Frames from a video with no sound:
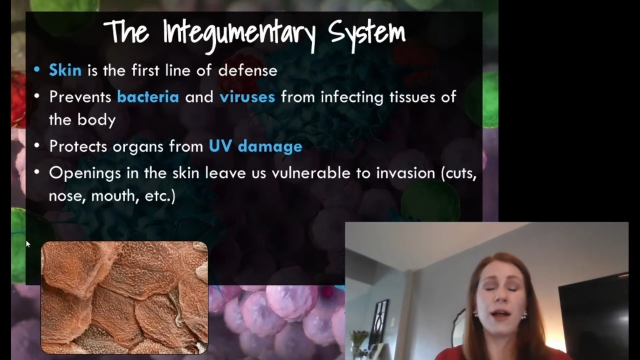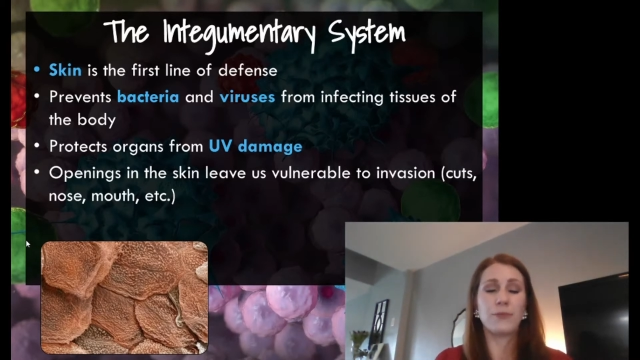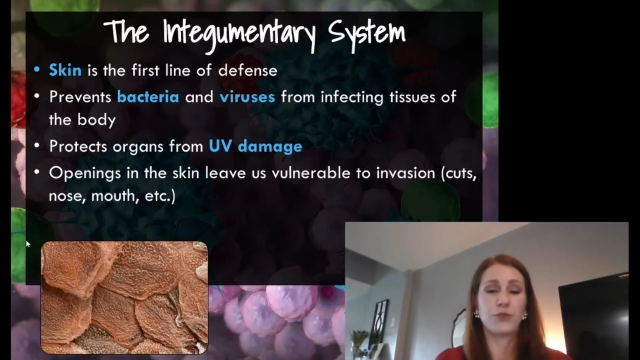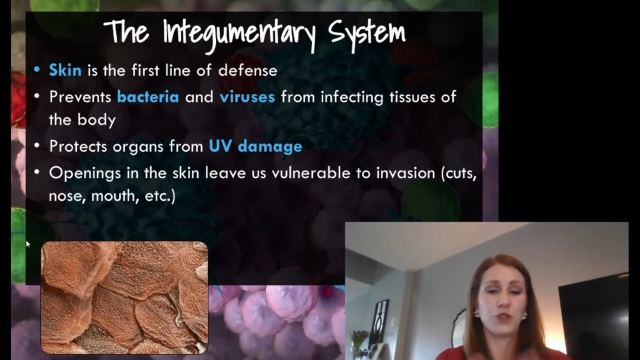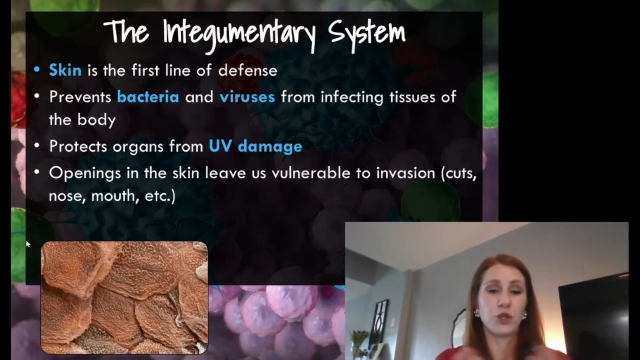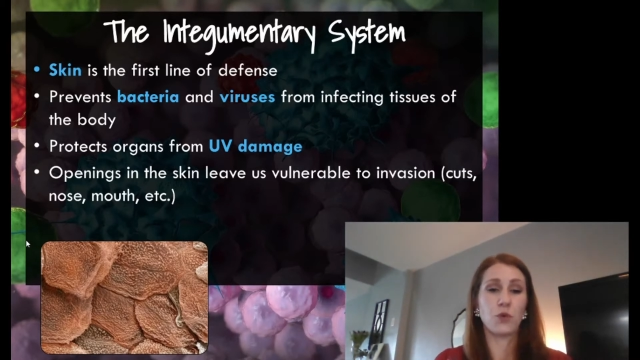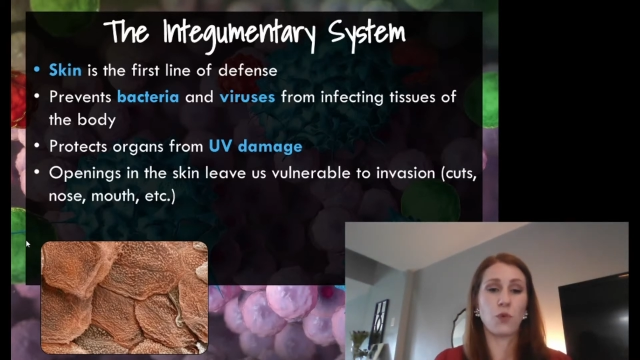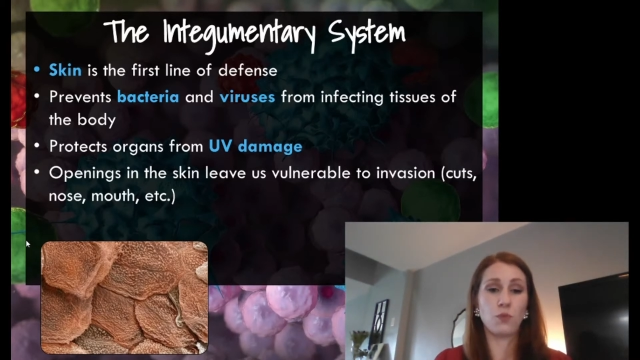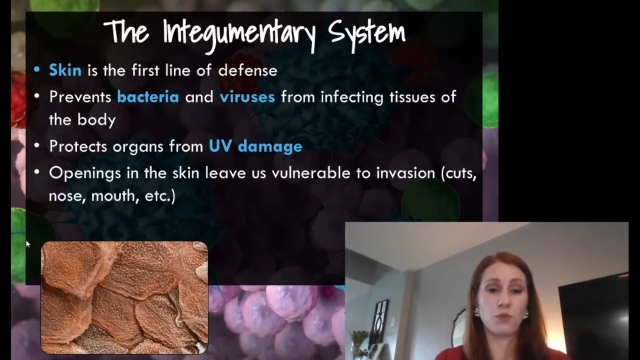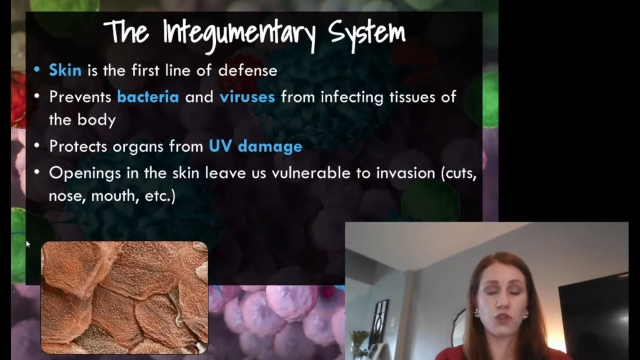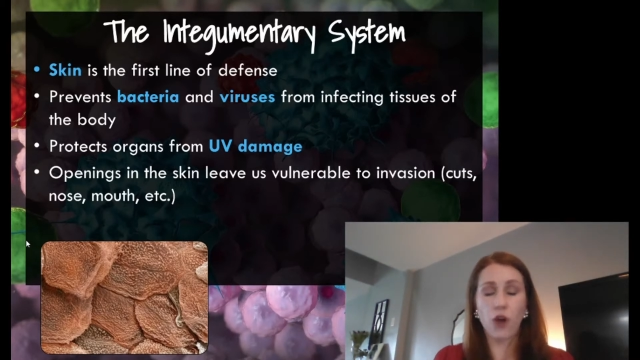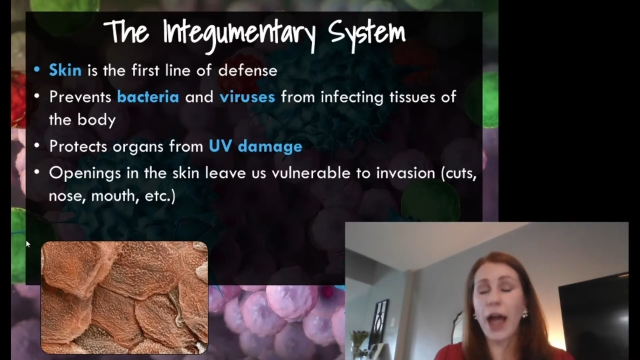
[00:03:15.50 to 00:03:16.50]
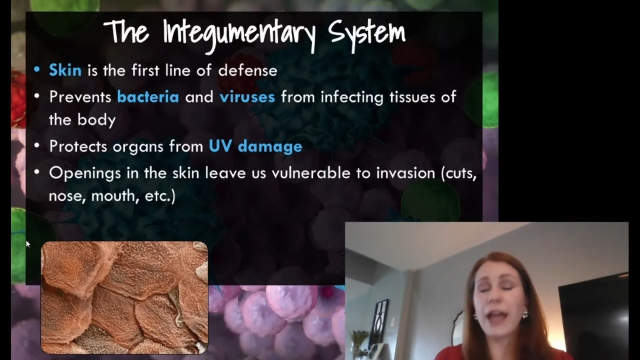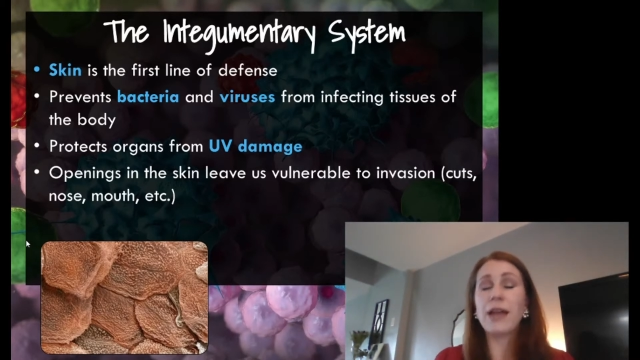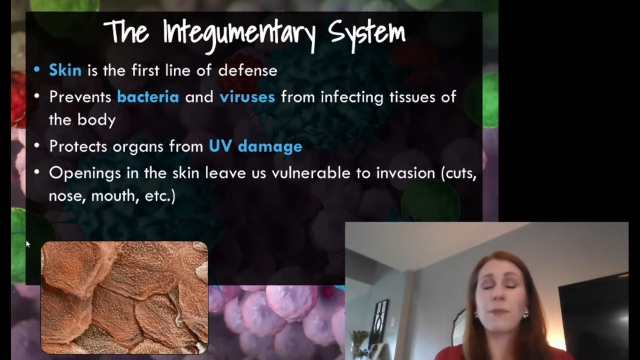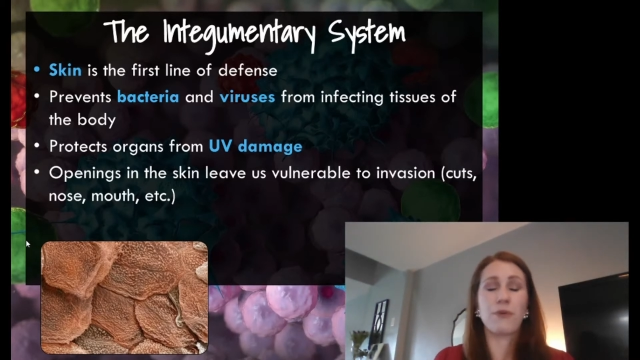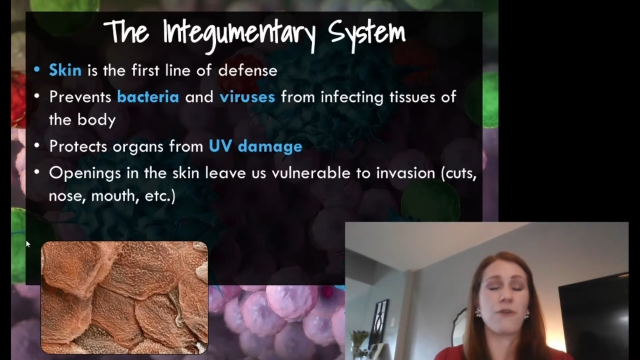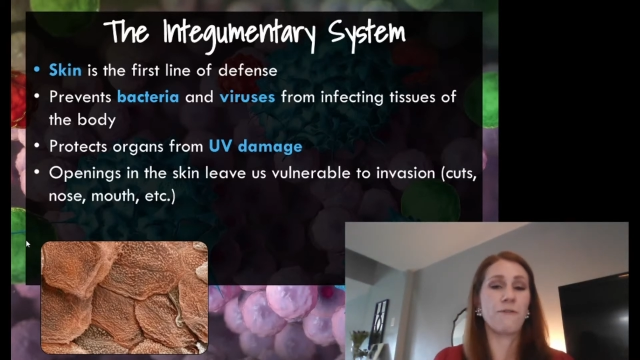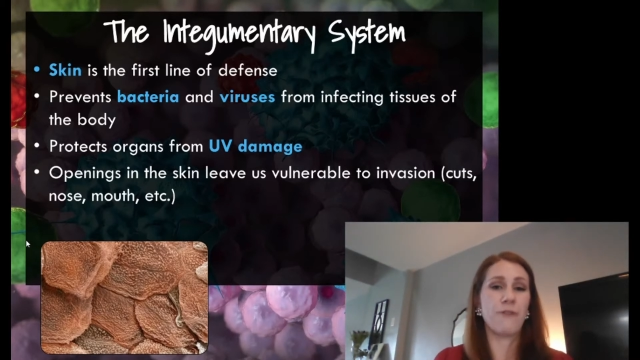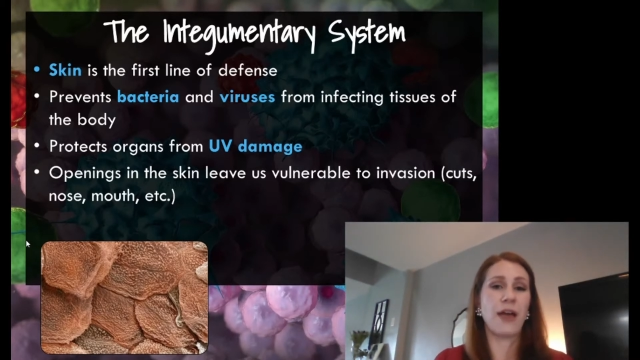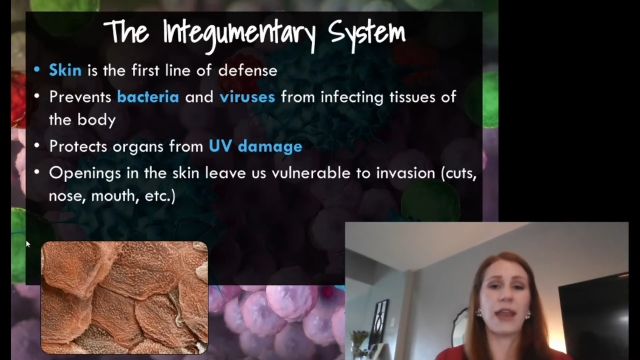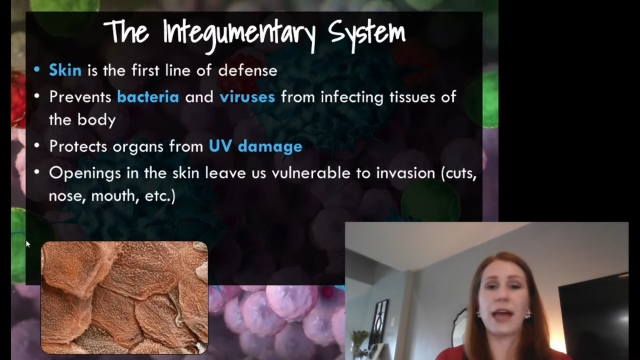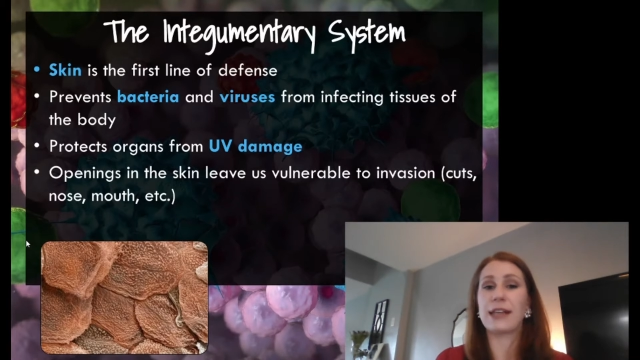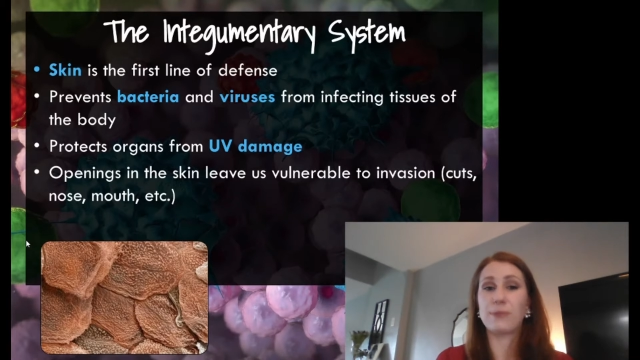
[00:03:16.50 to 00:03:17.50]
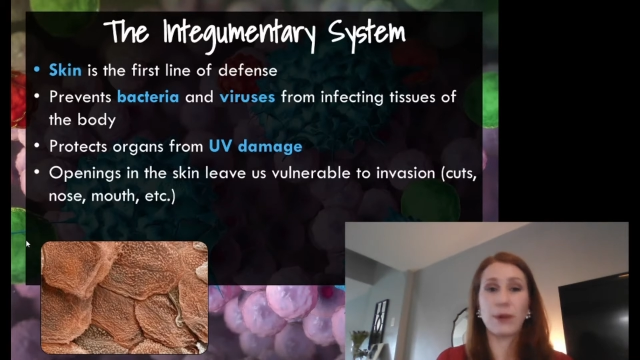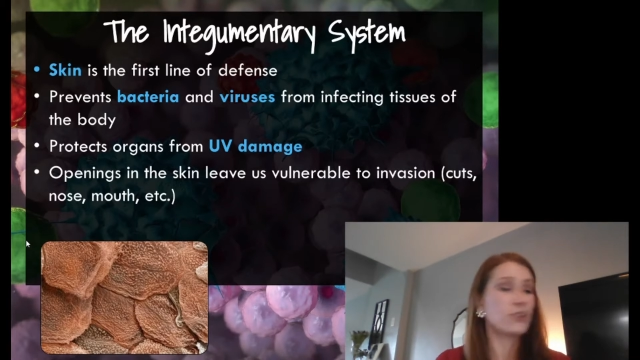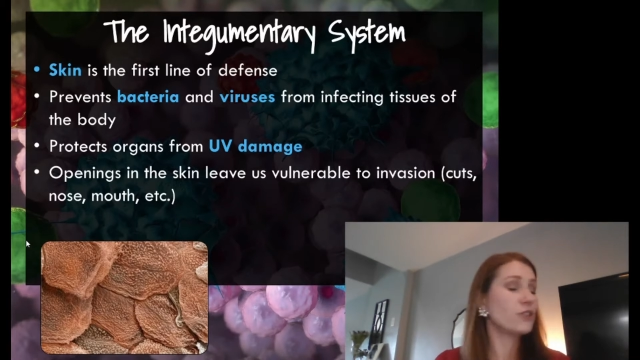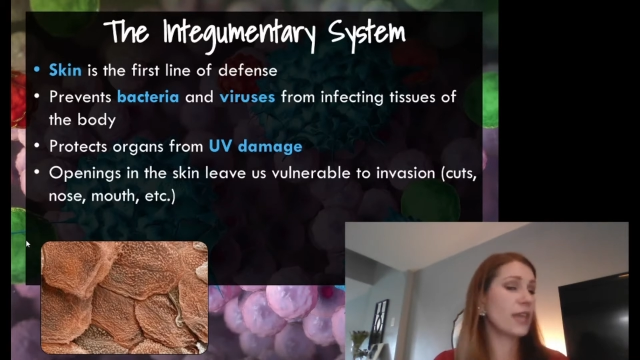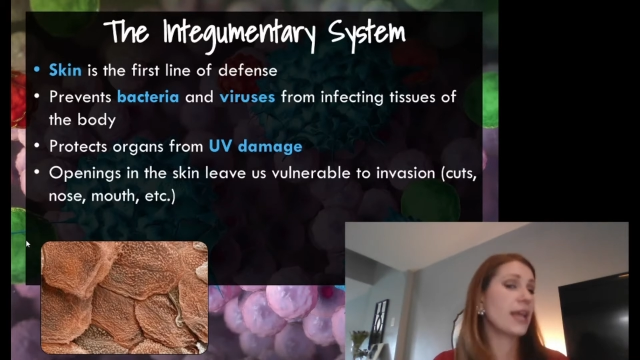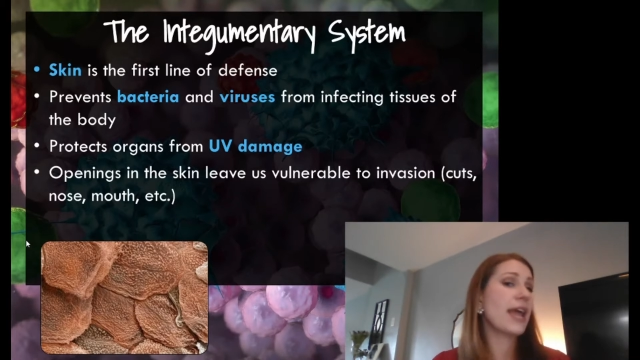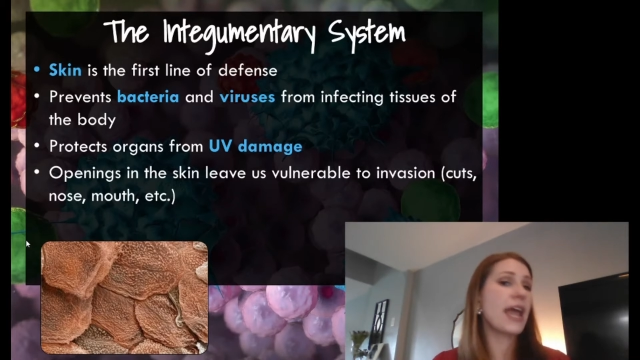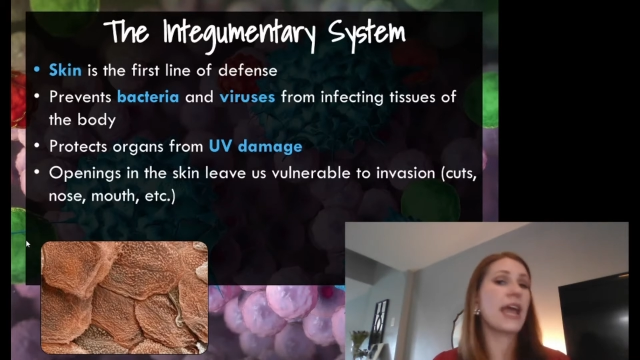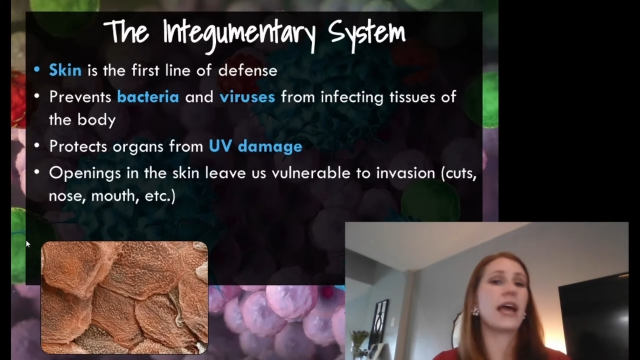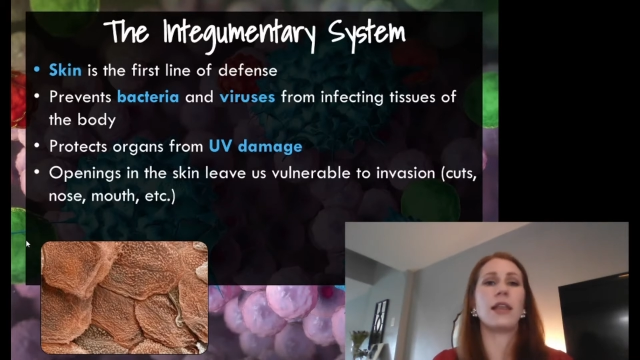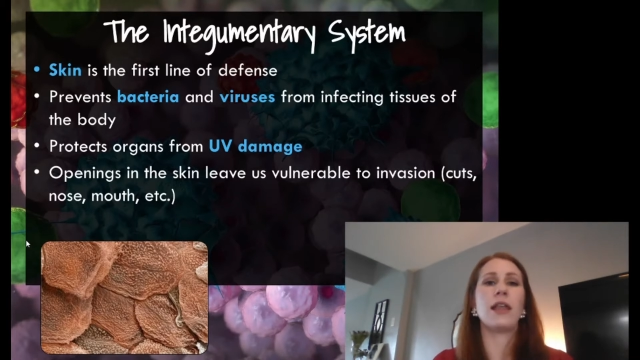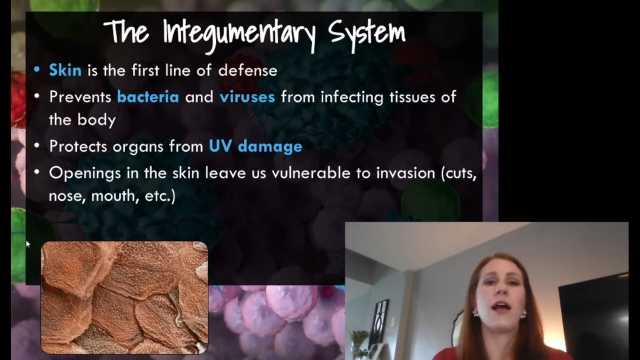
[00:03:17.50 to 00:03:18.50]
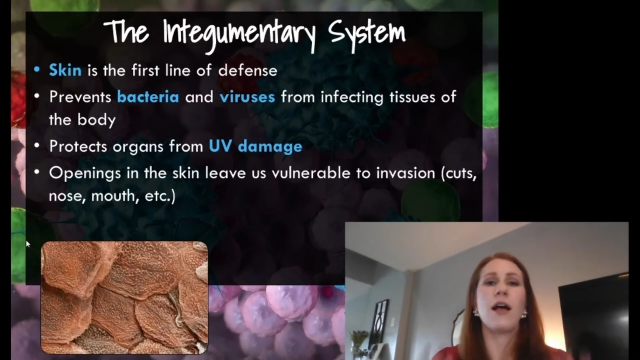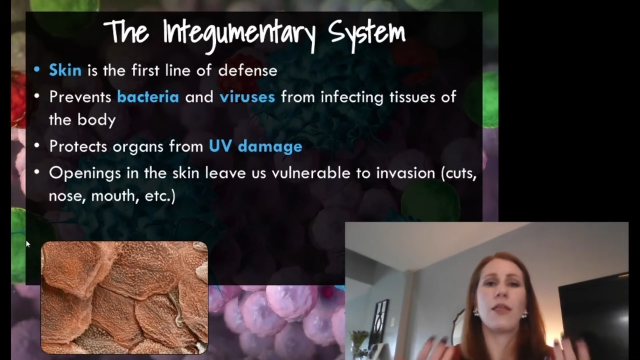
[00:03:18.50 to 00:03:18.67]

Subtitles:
to try and prevent as much as they can